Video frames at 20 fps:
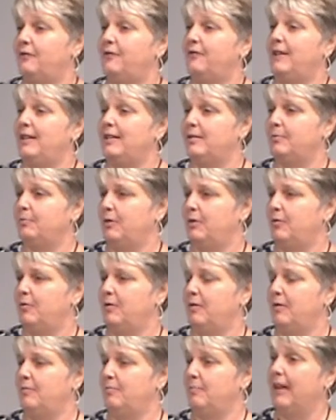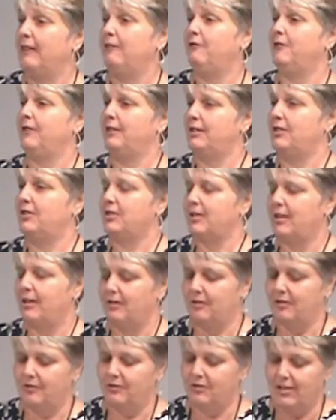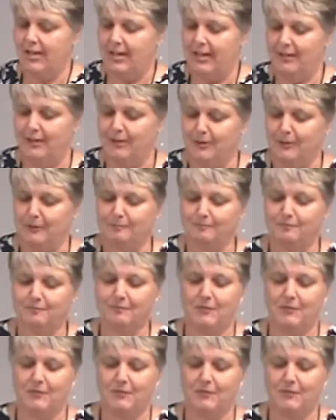Facebook with my friend Cheryl Chandler,